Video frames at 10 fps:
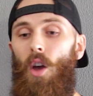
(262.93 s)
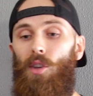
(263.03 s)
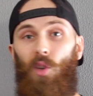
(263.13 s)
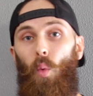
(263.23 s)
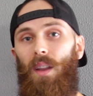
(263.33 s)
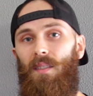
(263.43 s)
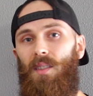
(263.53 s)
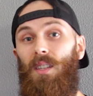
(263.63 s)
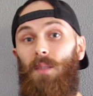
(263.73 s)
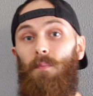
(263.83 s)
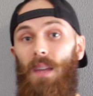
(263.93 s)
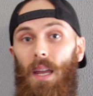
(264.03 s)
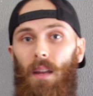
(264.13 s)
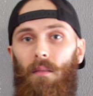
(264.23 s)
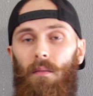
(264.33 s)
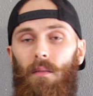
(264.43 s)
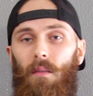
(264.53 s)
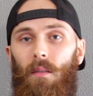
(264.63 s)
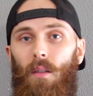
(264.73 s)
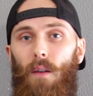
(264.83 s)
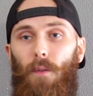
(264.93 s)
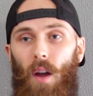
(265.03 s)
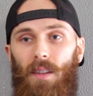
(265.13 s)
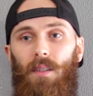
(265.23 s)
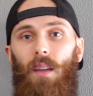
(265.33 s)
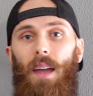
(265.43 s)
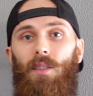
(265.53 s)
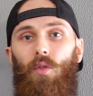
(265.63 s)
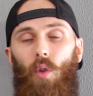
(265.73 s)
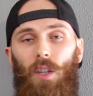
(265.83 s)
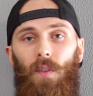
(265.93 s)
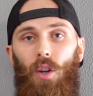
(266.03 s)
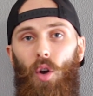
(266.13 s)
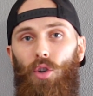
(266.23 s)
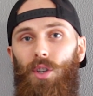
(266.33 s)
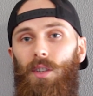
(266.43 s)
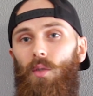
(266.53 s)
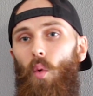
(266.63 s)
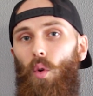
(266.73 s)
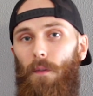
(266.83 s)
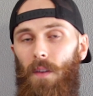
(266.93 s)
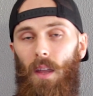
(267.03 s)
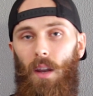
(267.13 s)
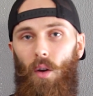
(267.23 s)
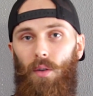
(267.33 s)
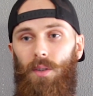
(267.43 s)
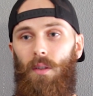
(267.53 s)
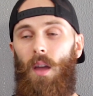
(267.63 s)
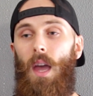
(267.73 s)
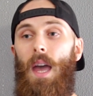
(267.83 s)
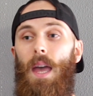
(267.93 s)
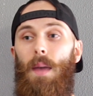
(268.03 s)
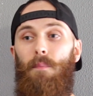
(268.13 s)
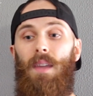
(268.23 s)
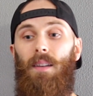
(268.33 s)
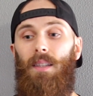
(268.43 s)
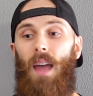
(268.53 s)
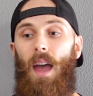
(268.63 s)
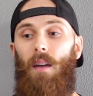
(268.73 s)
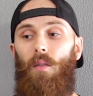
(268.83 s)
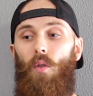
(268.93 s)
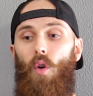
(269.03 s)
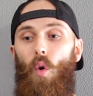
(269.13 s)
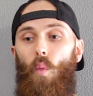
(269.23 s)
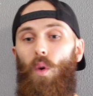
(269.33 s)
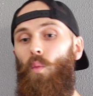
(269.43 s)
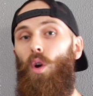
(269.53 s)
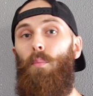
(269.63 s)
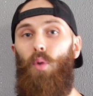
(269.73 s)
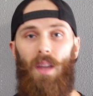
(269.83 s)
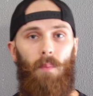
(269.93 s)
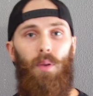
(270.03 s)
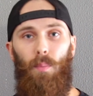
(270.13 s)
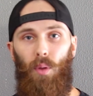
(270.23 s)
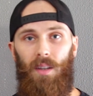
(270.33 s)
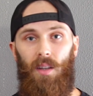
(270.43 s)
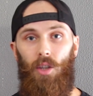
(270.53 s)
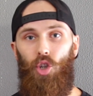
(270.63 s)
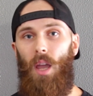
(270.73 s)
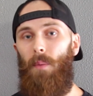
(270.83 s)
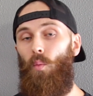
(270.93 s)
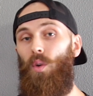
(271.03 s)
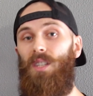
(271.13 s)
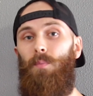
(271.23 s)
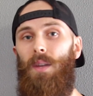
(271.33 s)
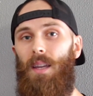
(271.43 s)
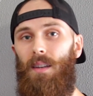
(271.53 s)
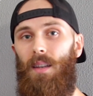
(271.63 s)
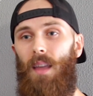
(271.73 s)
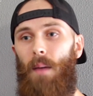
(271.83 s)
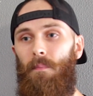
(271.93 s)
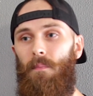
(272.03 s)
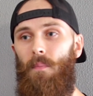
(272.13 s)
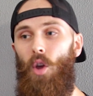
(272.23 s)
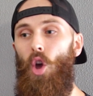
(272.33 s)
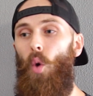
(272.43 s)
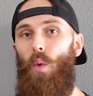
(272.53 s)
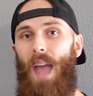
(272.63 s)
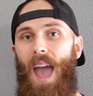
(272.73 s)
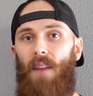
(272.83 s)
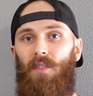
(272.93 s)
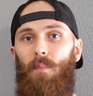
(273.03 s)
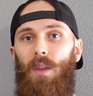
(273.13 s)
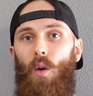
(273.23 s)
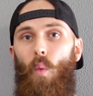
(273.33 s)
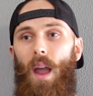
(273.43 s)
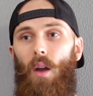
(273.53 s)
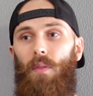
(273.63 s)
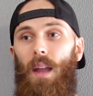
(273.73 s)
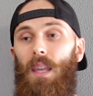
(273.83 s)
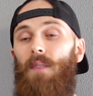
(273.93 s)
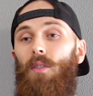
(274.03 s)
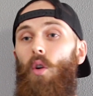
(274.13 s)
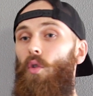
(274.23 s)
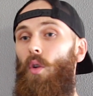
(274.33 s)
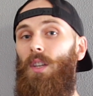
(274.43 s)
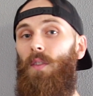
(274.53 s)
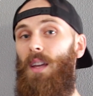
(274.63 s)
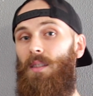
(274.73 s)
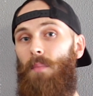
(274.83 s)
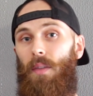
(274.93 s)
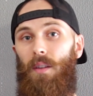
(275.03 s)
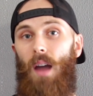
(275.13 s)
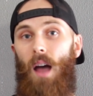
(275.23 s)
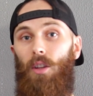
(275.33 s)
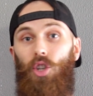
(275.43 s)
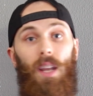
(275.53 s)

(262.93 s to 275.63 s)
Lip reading: So what does this mean for us as CrossFit coaches or affiliate owners? It means that when we're bringing people into the gym and we're speaking to them, we have to be aware that even though CrossFit as a methodology